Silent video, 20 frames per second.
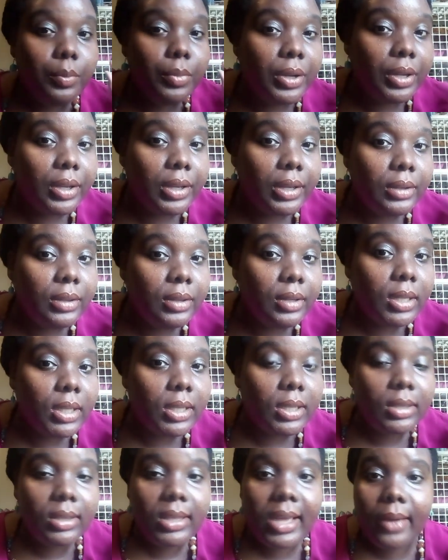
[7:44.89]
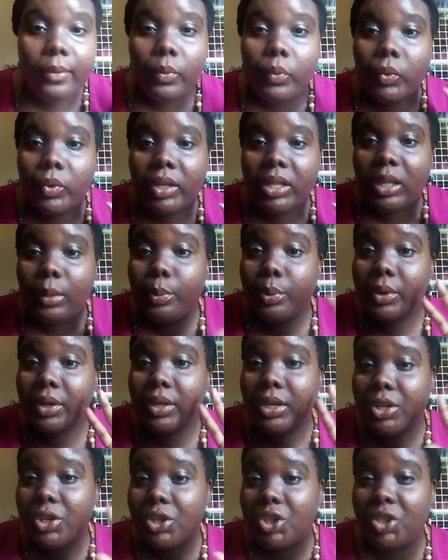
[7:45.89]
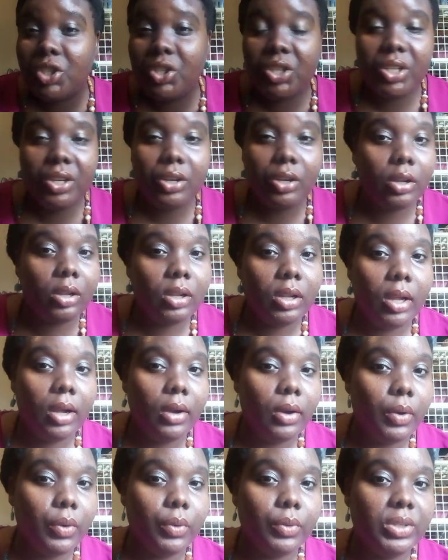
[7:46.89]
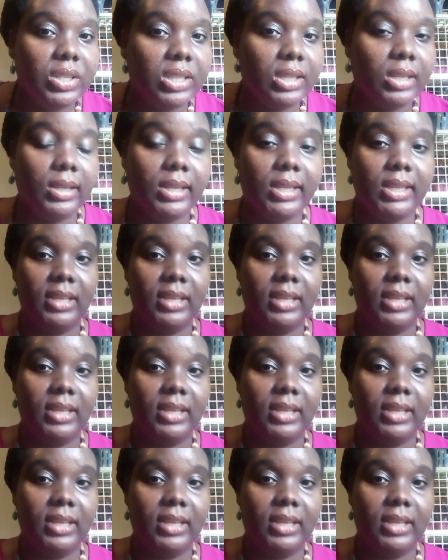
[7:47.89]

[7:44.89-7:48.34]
that really pretty sheer glow to the lids.